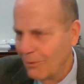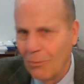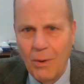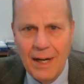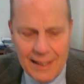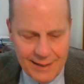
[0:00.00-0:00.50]

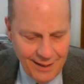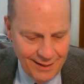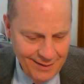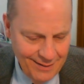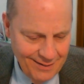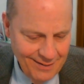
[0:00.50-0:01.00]
What?
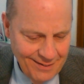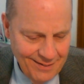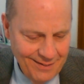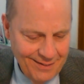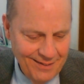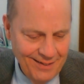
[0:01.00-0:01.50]

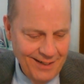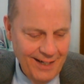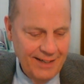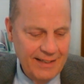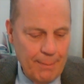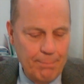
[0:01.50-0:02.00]

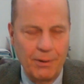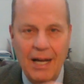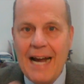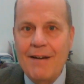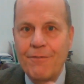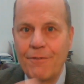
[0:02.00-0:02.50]
They
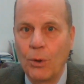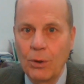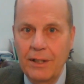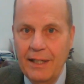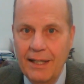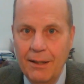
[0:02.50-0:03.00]

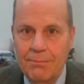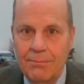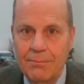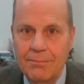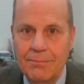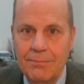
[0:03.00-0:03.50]
blindfolded him.
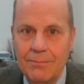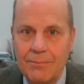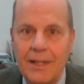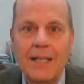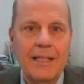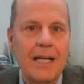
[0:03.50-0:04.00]

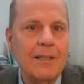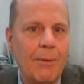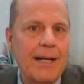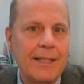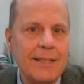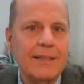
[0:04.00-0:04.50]
No, no, no
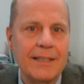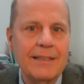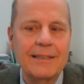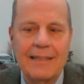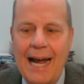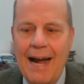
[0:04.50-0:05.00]
wait, th
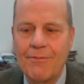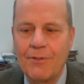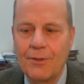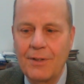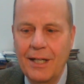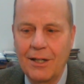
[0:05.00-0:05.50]
this is
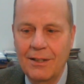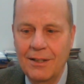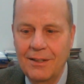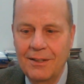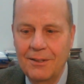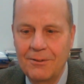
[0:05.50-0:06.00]
after they're,
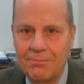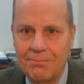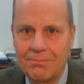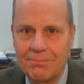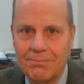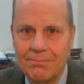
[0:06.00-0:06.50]

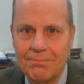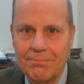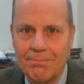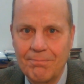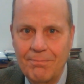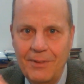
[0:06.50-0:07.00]

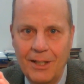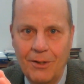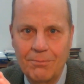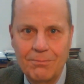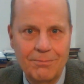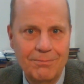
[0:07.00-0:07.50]
you
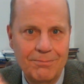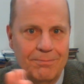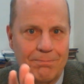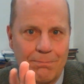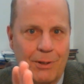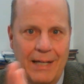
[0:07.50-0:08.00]
know,
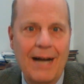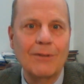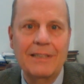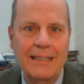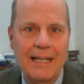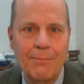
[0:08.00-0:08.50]

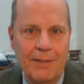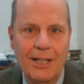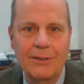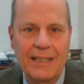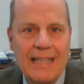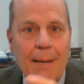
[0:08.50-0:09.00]
pronouncing him
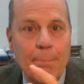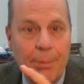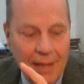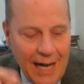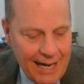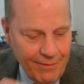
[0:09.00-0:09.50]
guilty. They
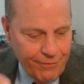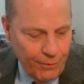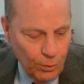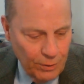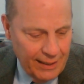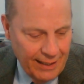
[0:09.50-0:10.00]

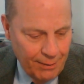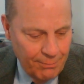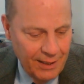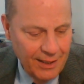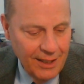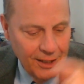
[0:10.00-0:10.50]
blindfold
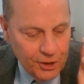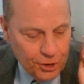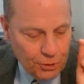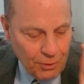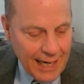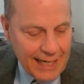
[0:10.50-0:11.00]
him,
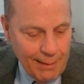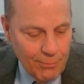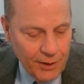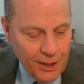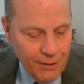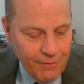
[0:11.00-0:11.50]
strike him
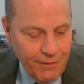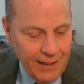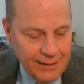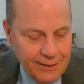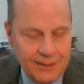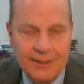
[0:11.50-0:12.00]
with their
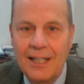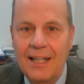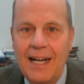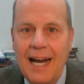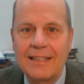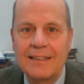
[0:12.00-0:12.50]
fists,
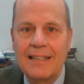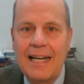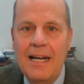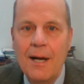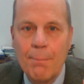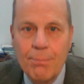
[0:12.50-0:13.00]
and
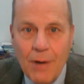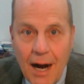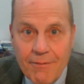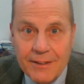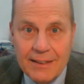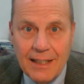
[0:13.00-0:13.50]
say,
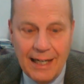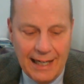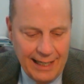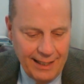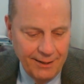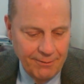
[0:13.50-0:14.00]

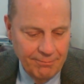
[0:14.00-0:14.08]
prophesy.